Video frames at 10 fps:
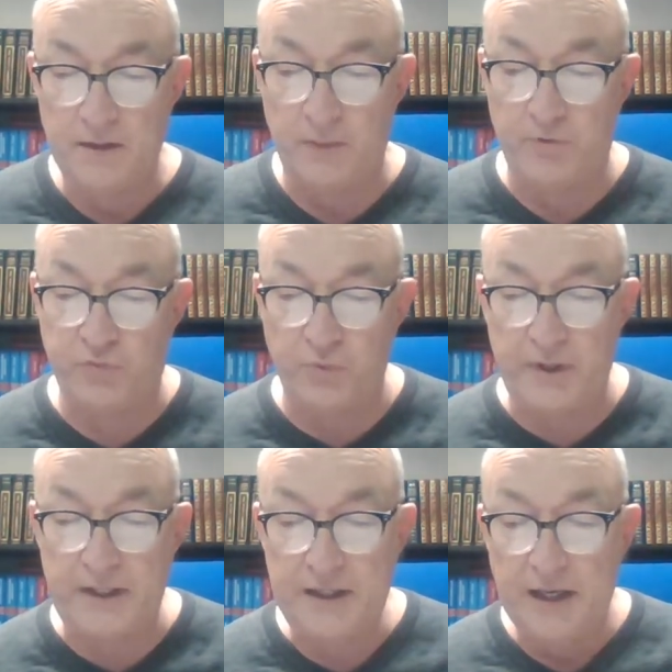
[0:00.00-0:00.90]
Number
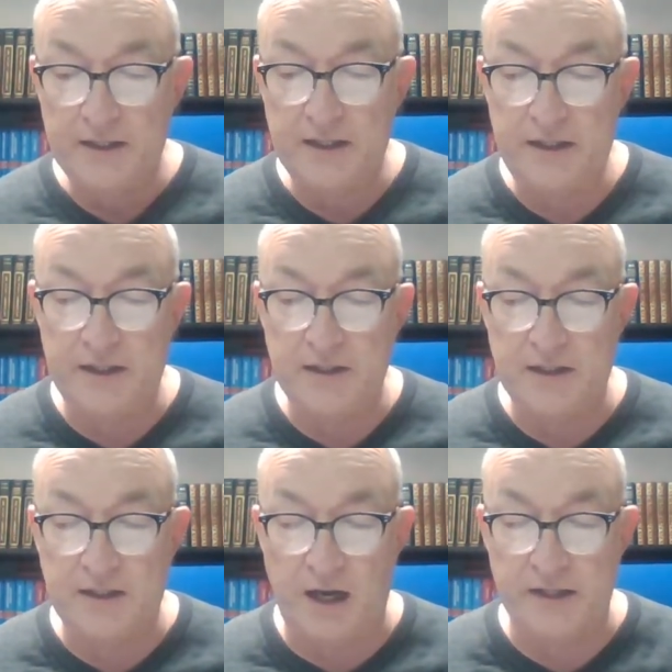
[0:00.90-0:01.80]
three, he,
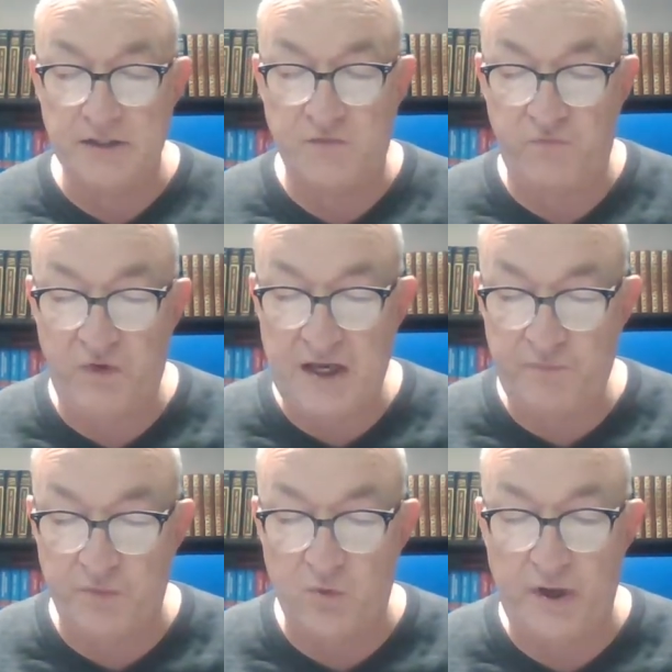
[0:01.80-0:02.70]
uh, God is
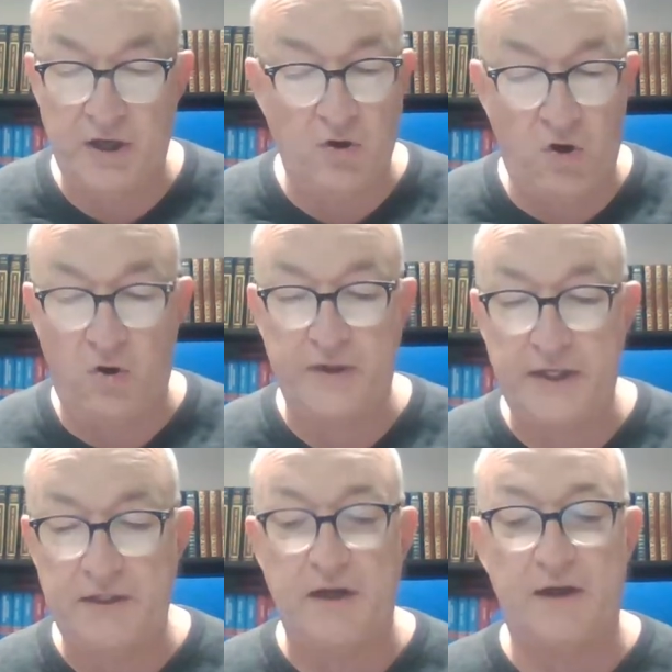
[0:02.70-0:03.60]
faithful in all
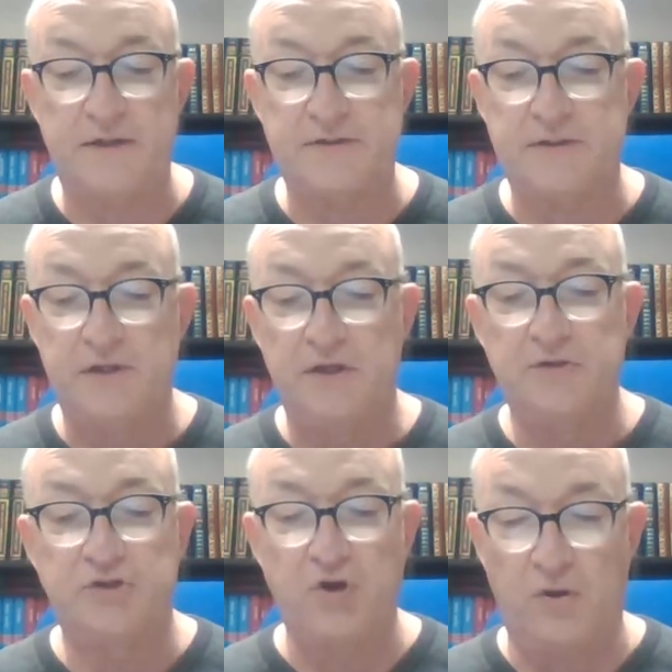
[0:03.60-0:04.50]
he does.
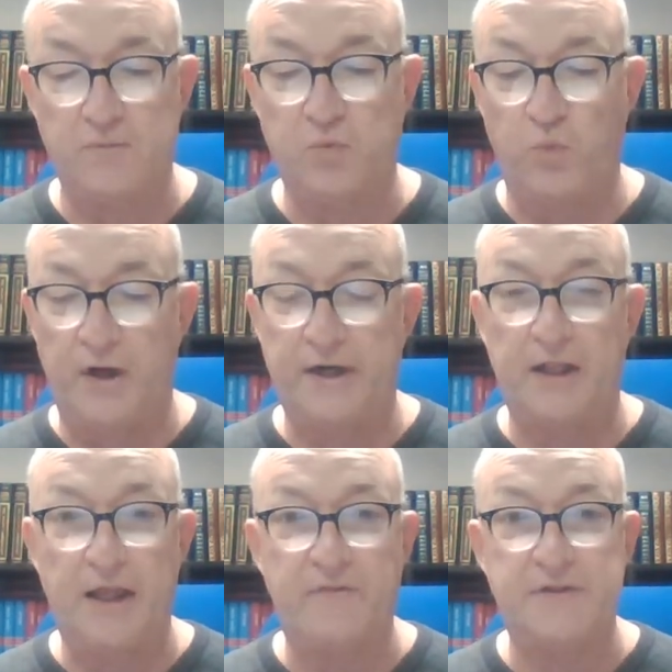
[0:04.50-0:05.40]
Psalms
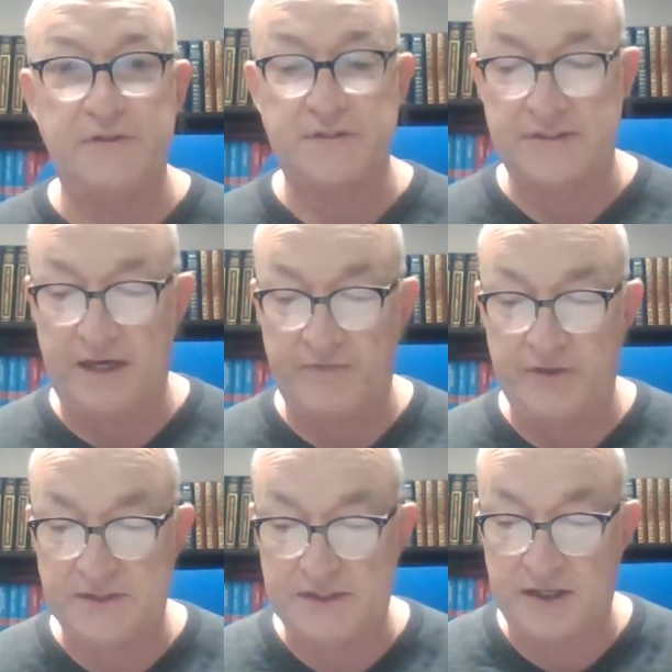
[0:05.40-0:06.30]

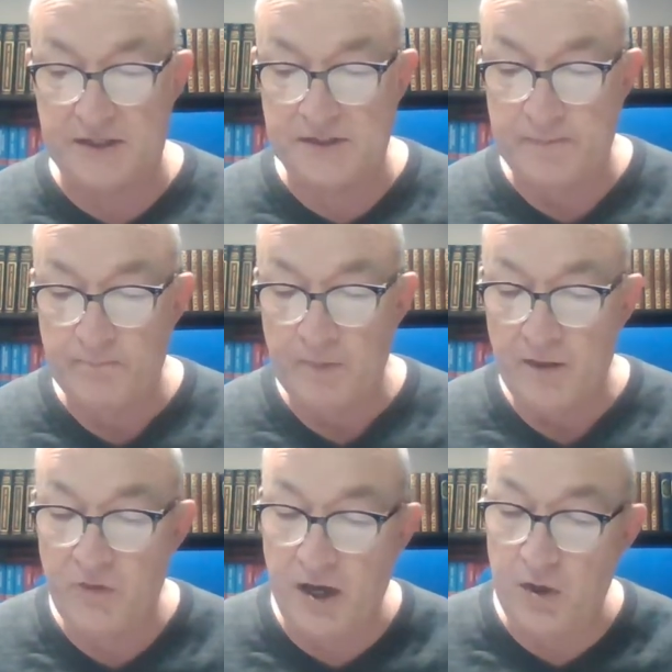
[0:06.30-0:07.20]
111.7 says,
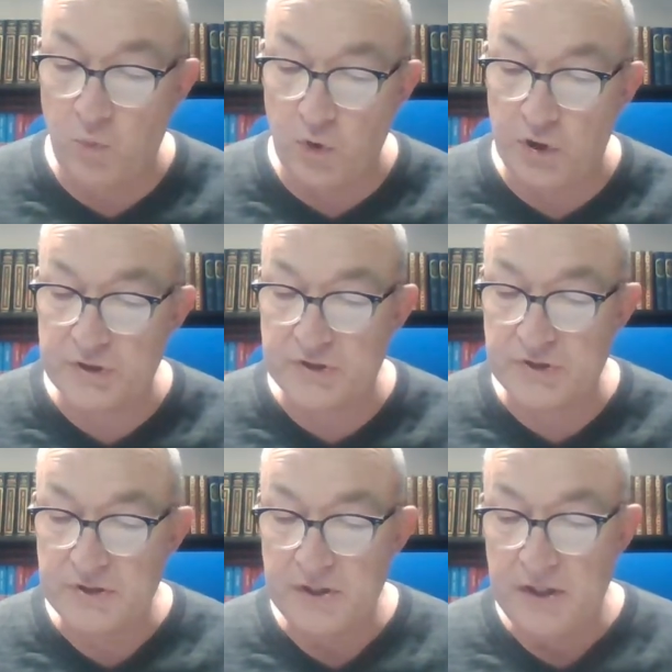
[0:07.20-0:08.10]
Thy
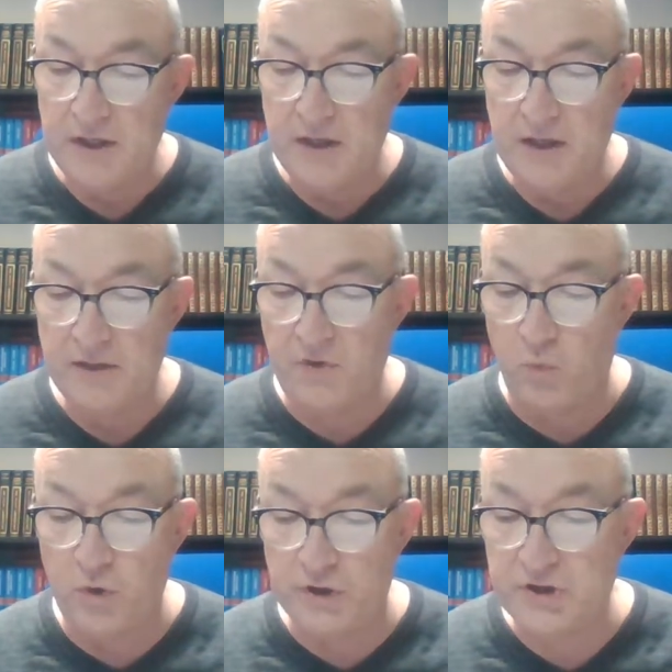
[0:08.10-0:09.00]
works, the
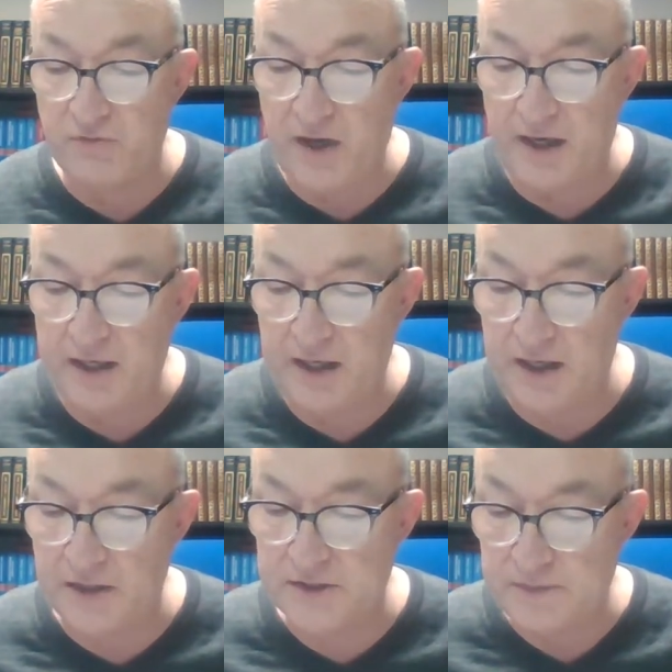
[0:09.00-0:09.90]
works of thy
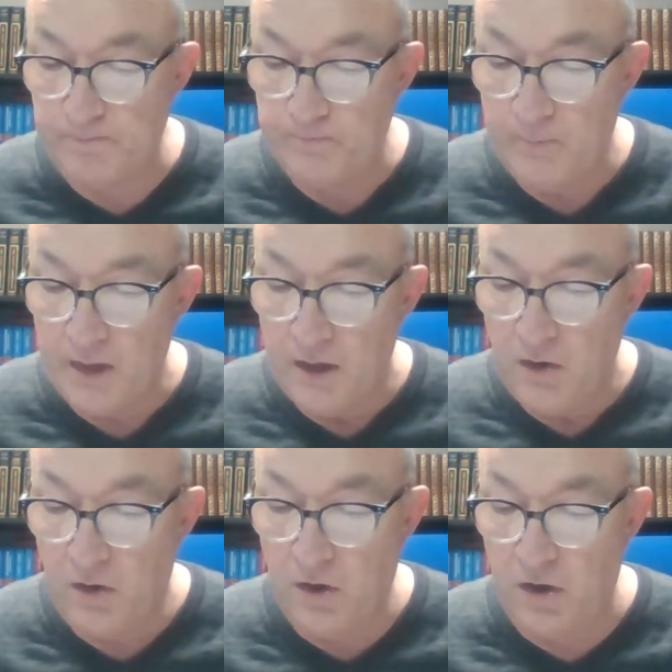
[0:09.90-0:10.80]
hands
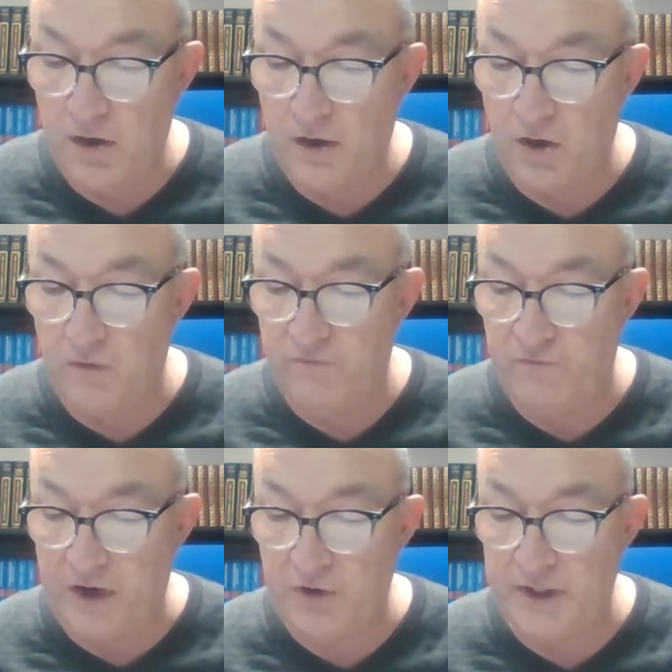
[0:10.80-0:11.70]
are, are
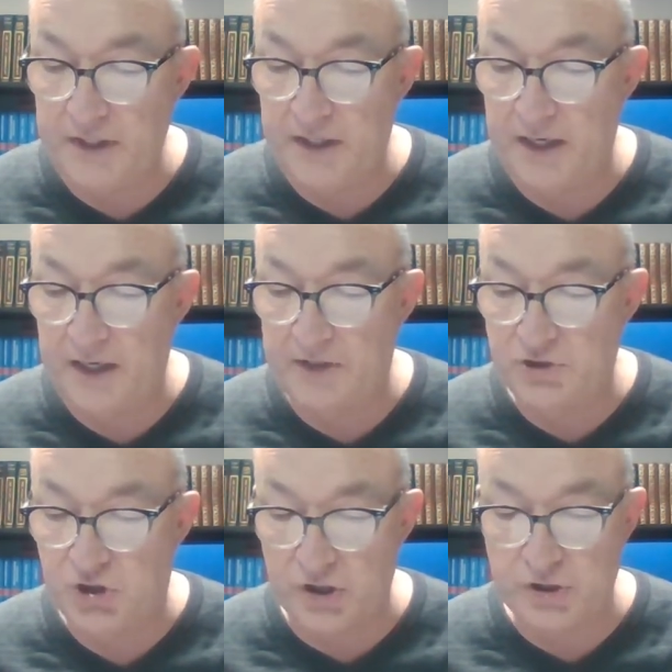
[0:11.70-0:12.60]
verity and
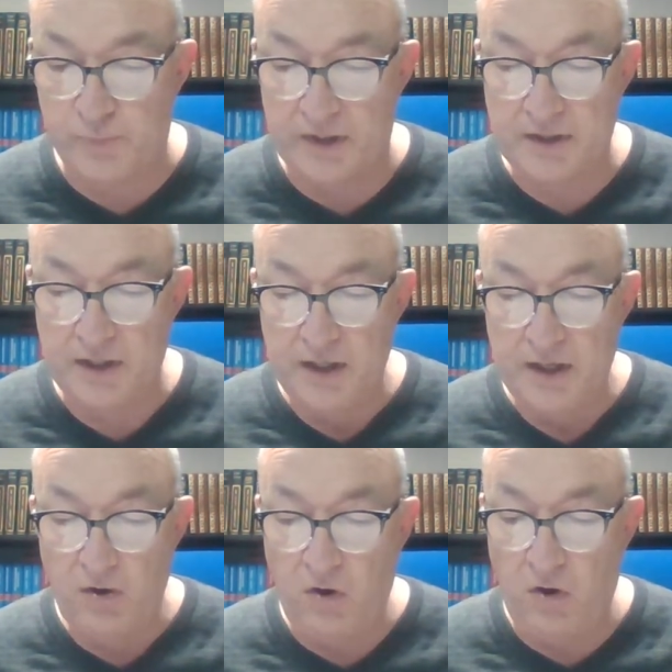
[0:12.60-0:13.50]
judgment.
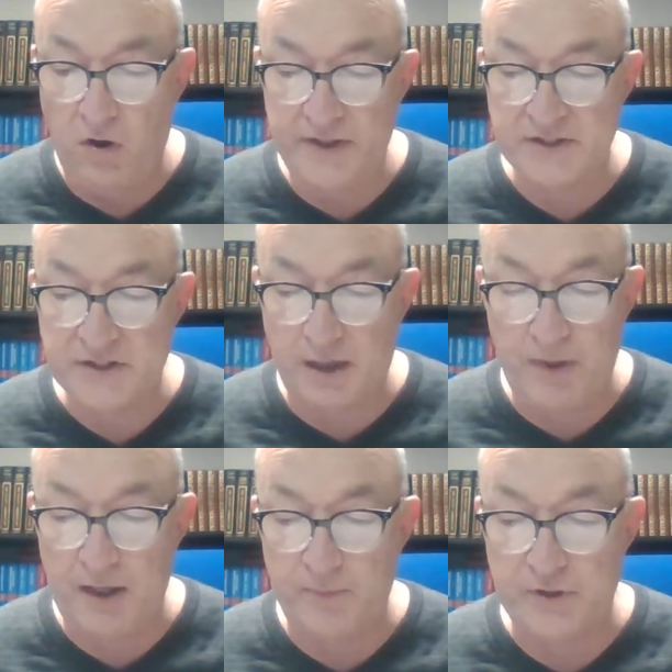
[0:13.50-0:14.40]
All his
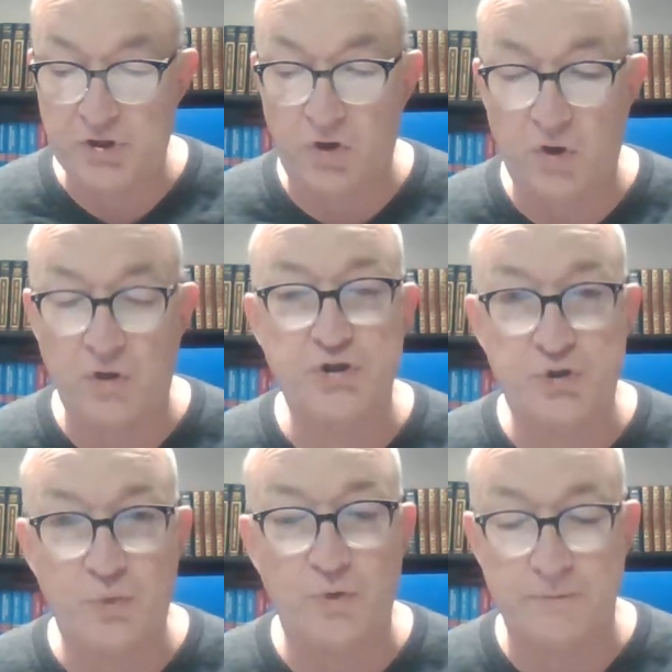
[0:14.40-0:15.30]
commandments are
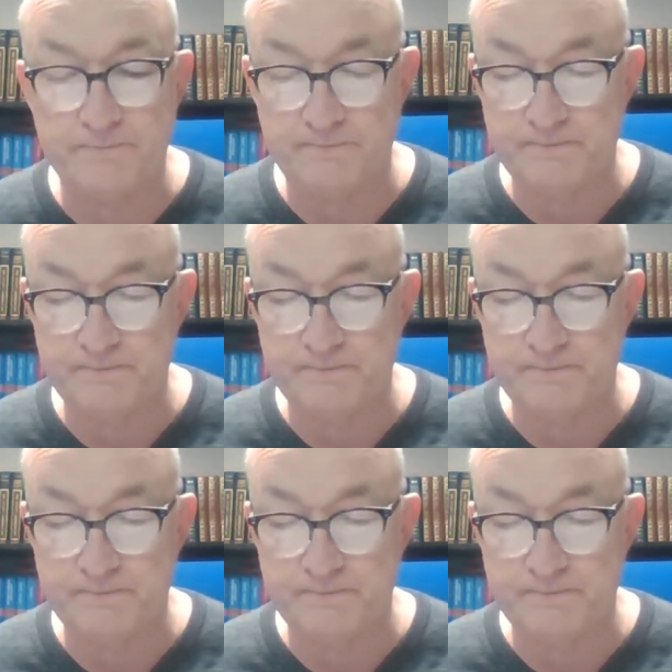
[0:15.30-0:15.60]
sure.